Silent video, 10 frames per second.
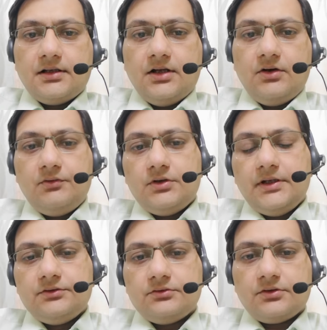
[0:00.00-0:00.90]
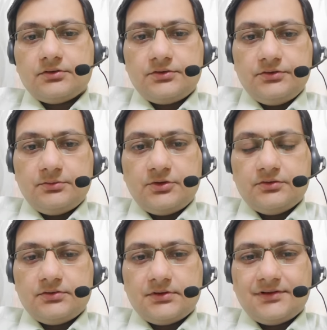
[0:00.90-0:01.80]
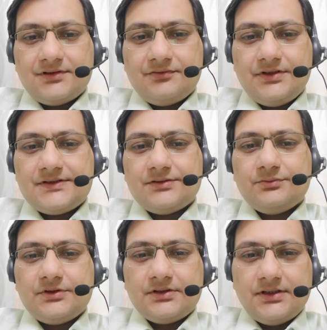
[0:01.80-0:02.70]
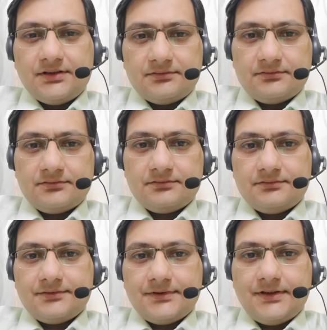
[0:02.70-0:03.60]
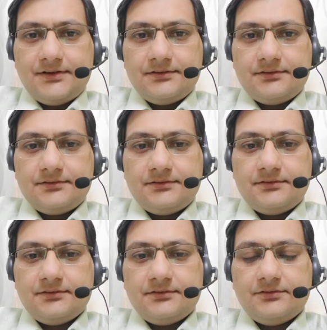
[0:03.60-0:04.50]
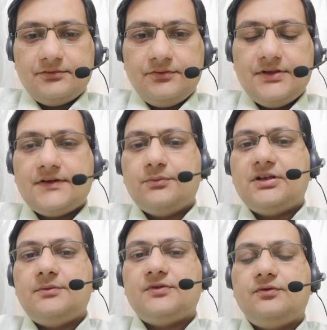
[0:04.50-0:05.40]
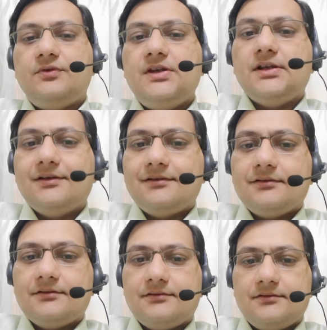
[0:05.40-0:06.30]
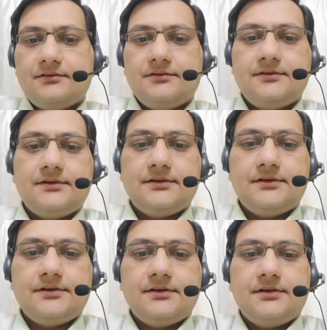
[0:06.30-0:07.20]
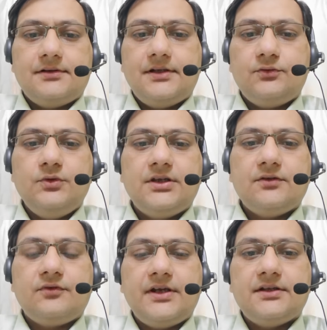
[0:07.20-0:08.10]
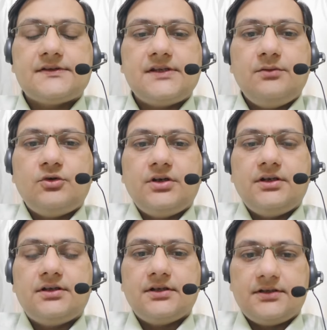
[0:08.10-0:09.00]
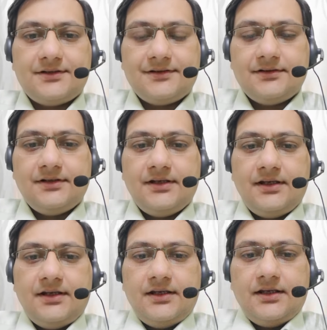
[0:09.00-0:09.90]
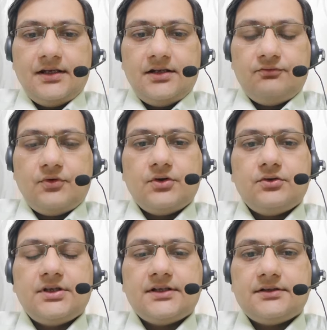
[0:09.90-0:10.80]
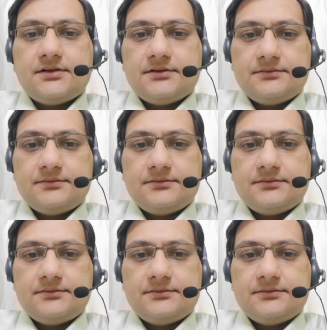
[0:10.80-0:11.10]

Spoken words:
Now I would like to talk to you about a very simple thing that we sometimes feel that we can find the same on internet and follow that,